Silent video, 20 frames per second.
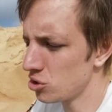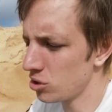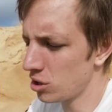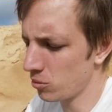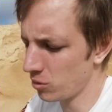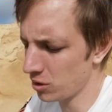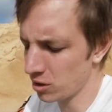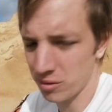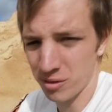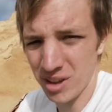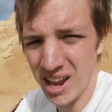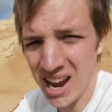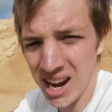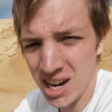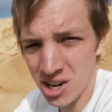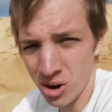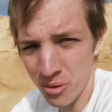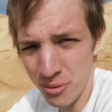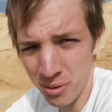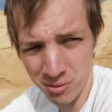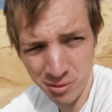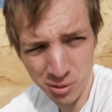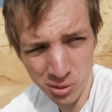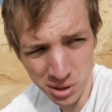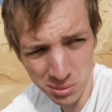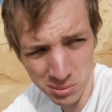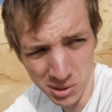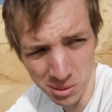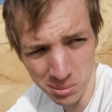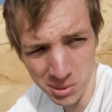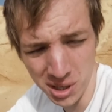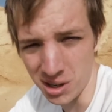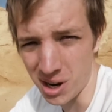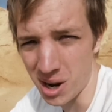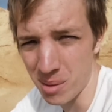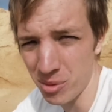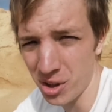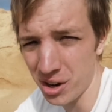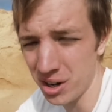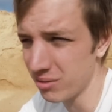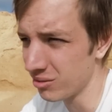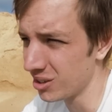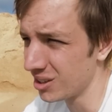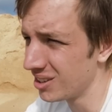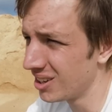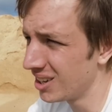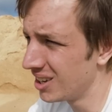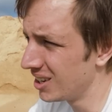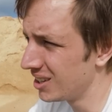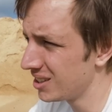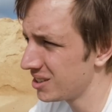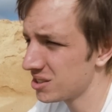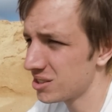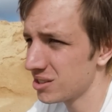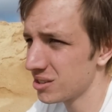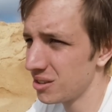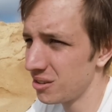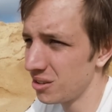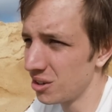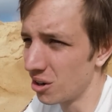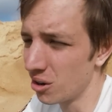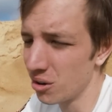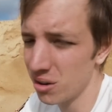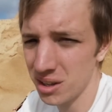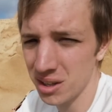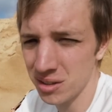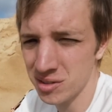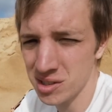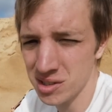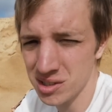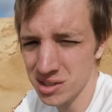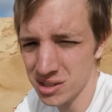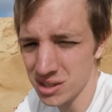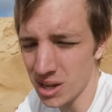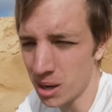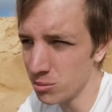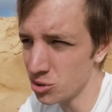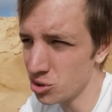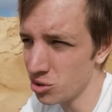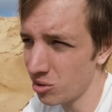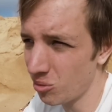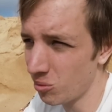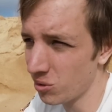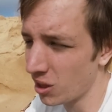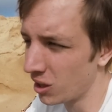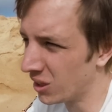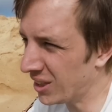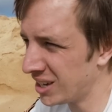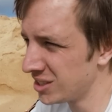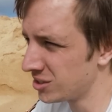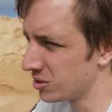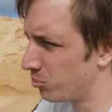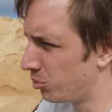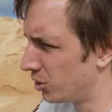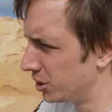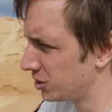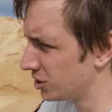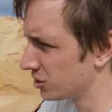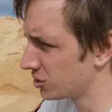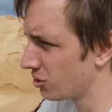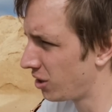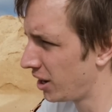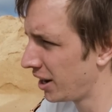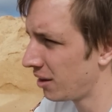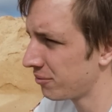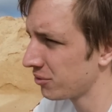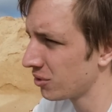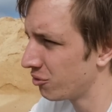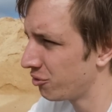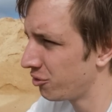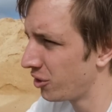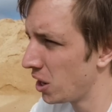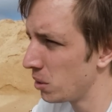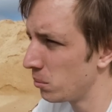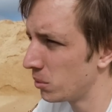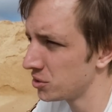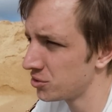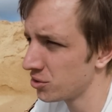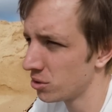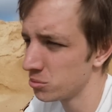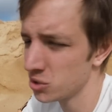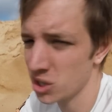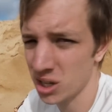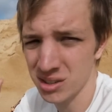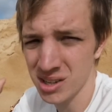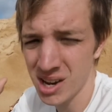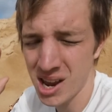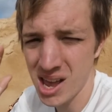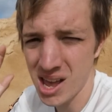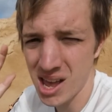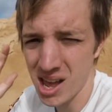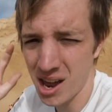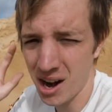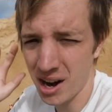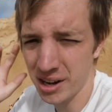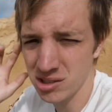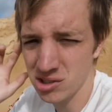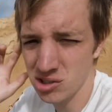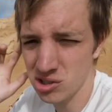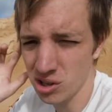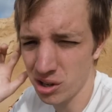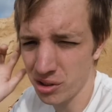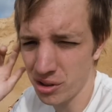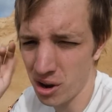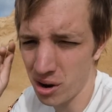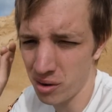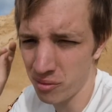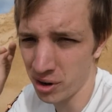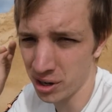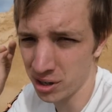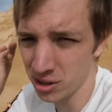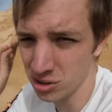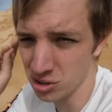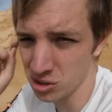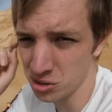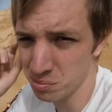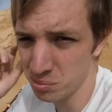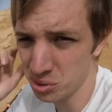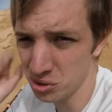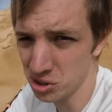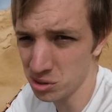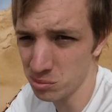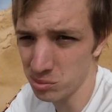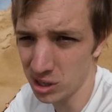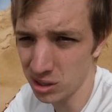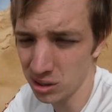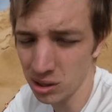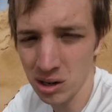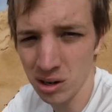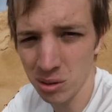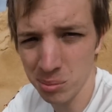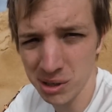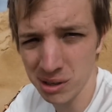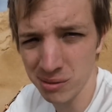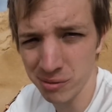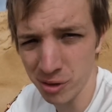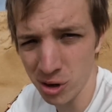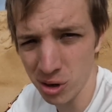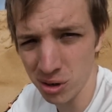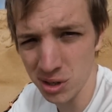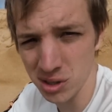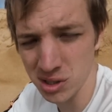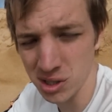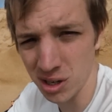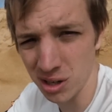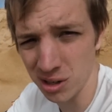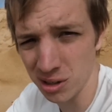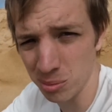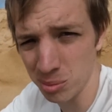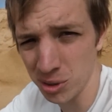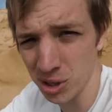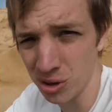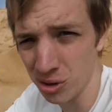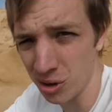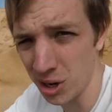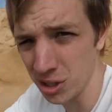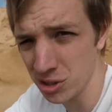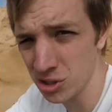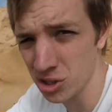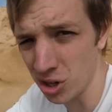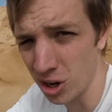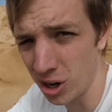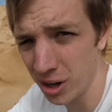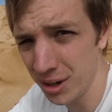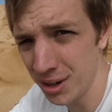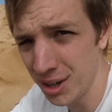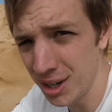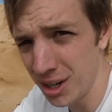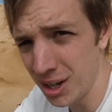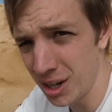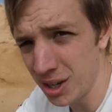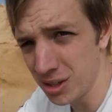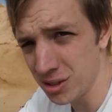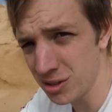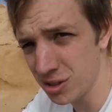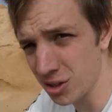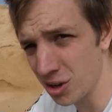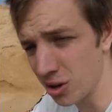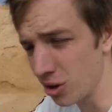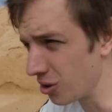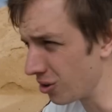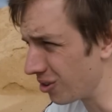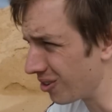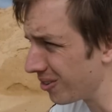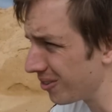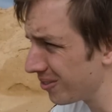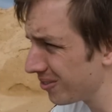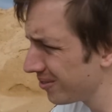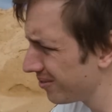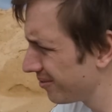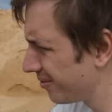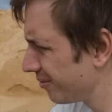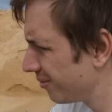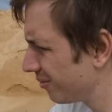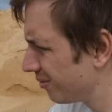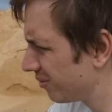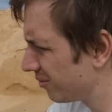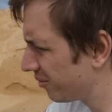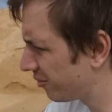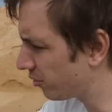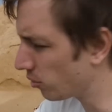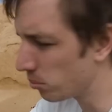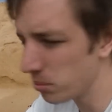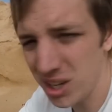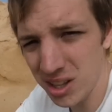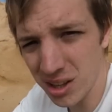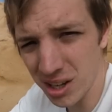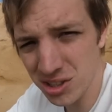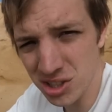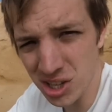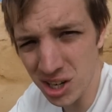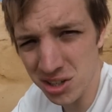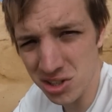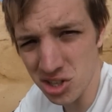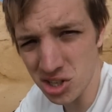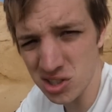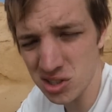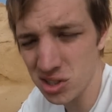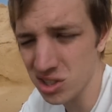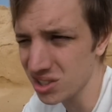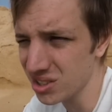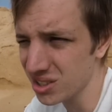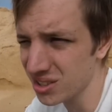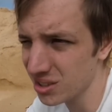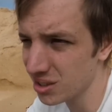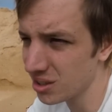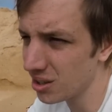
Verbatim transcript: shooting with an 840mm, I'm not even, you know, this is, I'm shooting with a laser pointer, so I have to find my subject, and I still know if I can just push the button, it'll be in focus and it'll be a great shot. So, for me, that changes